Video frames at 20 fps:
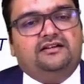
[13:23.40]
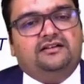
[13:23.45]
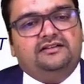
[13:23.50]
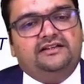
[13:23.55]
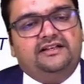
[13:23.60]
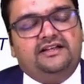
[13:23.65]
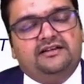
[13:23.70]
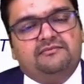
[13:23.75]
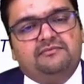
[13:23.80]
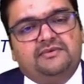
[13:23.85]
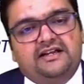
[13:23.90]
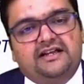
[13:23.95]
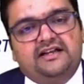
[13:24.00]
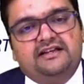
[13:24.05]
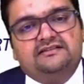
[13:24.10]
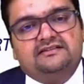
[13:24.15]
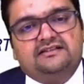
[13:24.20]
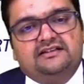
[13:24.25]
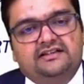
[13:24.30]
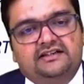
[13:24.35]
The
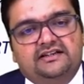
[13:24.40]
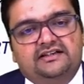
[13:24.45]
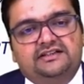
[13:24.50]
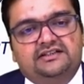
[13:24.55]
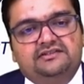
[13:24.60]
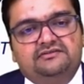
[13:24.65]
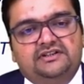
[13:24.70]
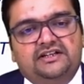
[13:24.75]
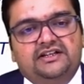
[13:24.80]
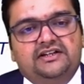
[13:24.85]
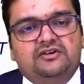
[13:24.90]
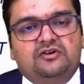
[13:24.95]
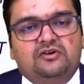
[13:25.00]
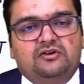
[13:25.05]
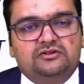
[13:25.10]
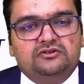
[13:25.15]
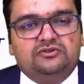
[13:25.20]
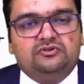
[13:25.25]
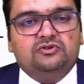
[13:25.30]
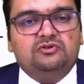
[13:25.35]
MIIs collectively
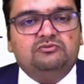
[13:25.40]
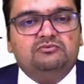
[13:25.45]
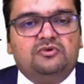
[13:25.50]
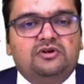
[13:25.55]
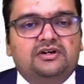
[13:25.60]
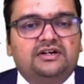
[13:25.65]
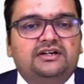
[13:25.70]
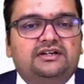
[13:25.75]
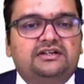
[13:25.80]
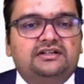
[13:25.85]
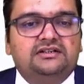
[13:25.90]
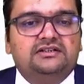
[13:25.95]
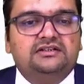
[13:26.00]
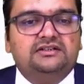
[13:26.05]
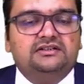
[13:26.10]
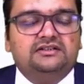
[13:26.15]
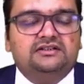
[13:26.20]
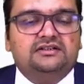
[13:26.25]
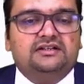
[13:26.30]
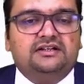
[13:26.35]
also
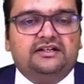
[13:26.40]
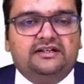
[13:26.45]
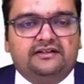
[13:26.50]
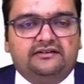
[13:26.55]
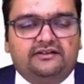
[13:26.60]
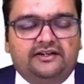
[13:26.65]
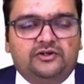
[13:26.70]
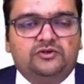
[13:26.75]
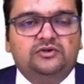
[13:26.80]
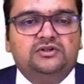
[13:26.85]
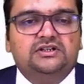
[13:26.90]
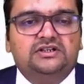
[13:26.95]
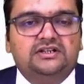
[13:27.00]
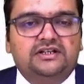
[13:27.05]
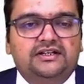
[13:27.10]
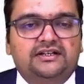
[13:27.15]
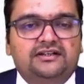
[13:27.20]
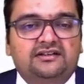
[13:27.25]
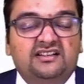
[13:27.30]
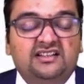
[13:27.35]
monitor
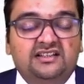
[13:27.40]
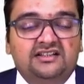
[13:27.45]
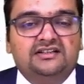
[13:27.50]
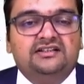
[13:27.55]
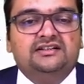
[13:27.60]
regularly